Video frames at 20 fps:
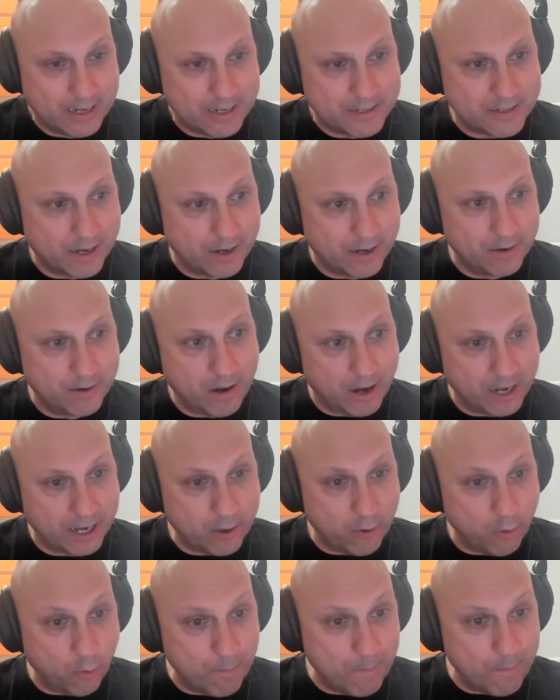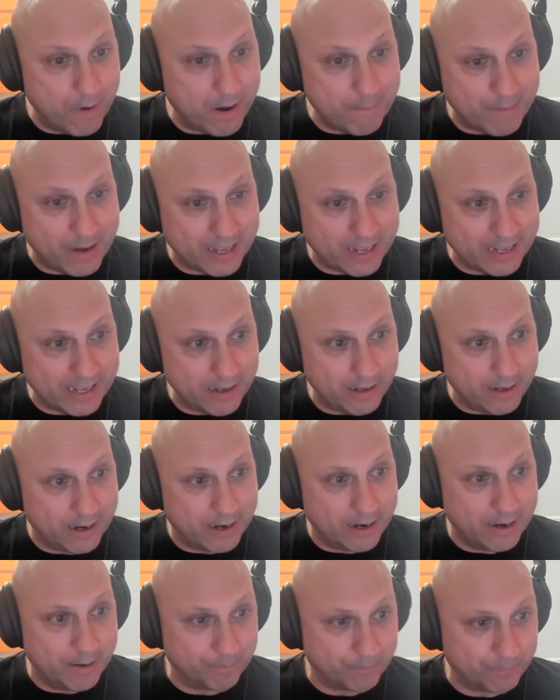So I called my mate
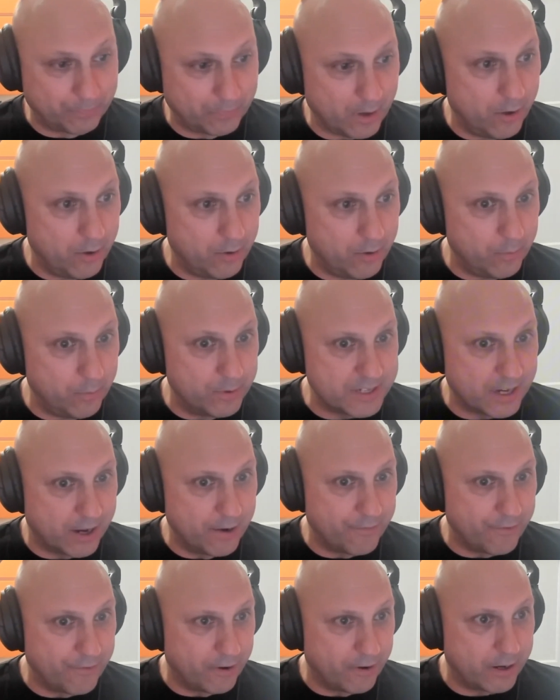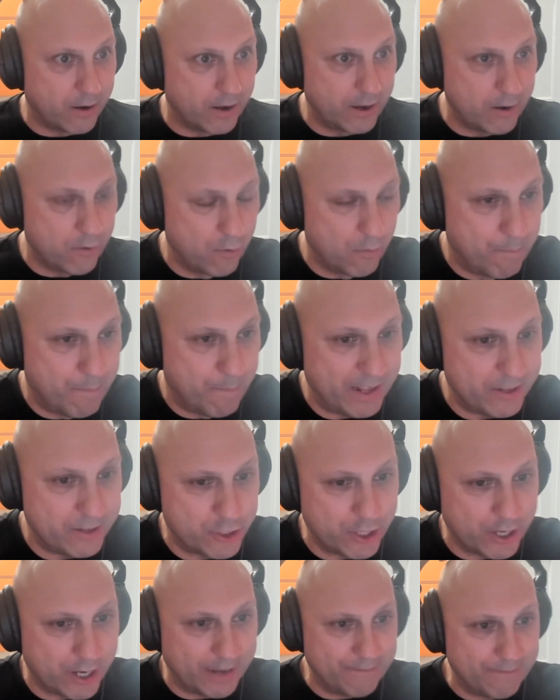who was over, a guy called
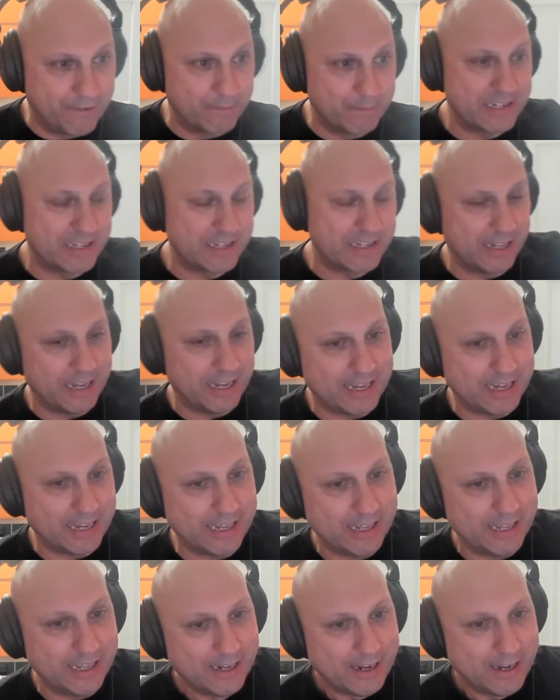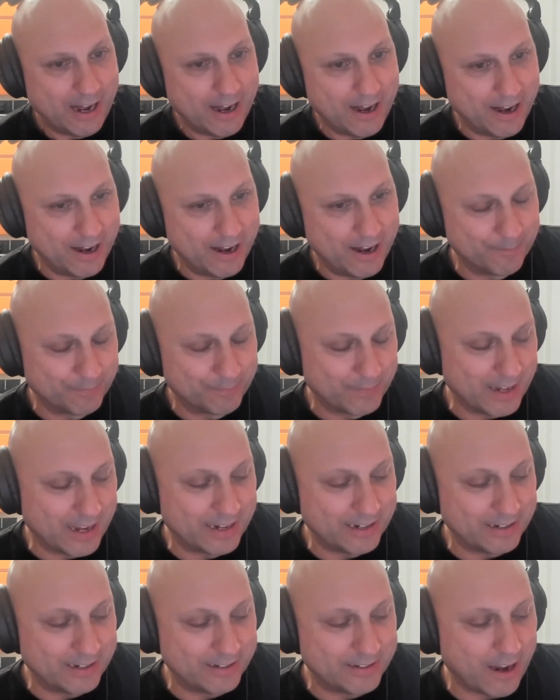Ben J from Slinky,
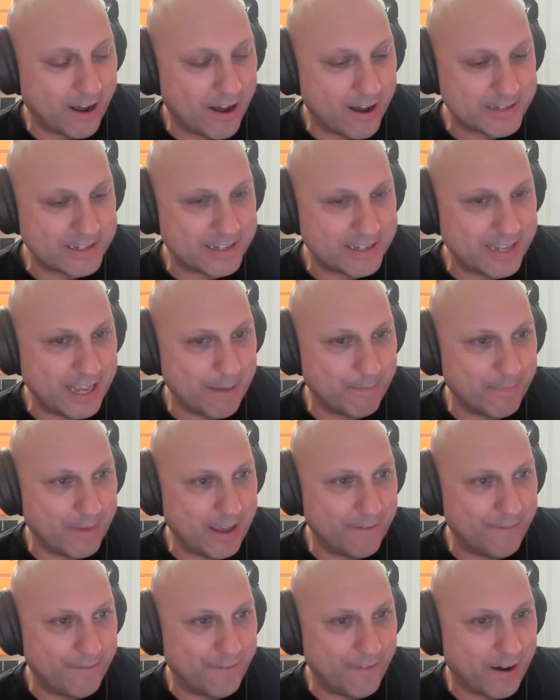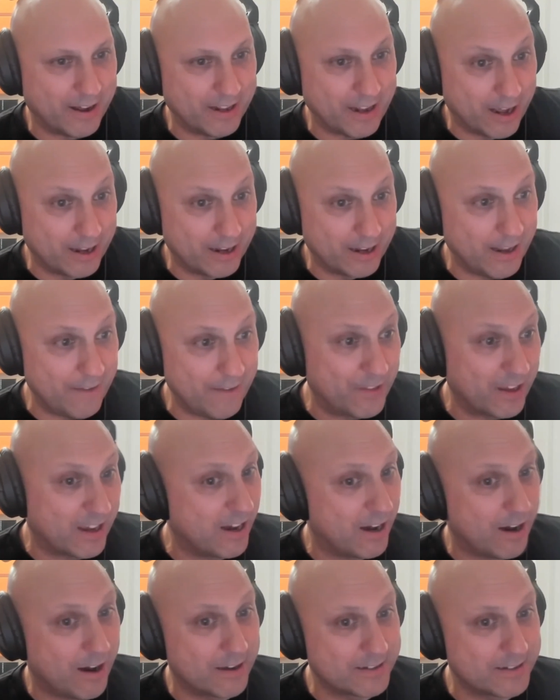and asked him if I'd left the
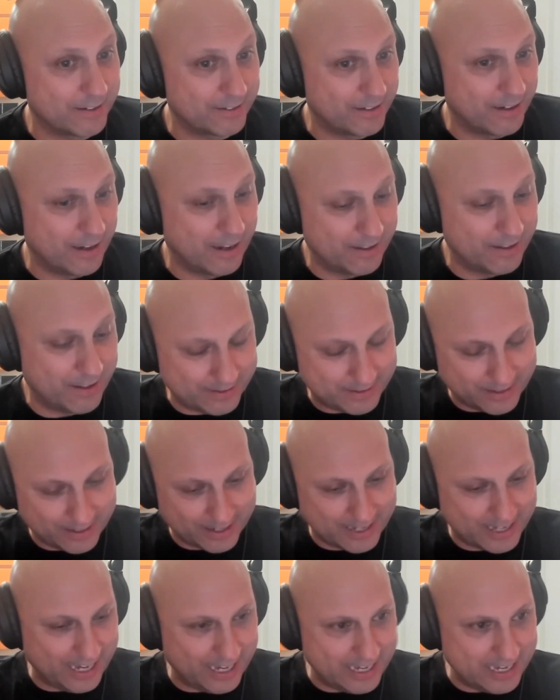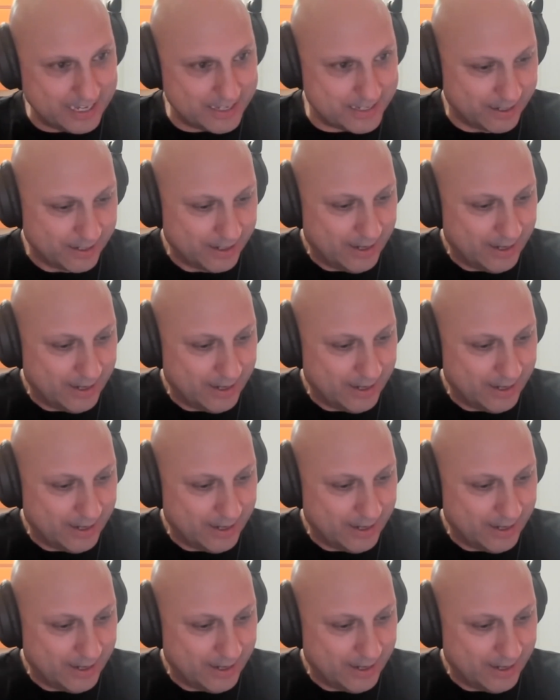cars under the keys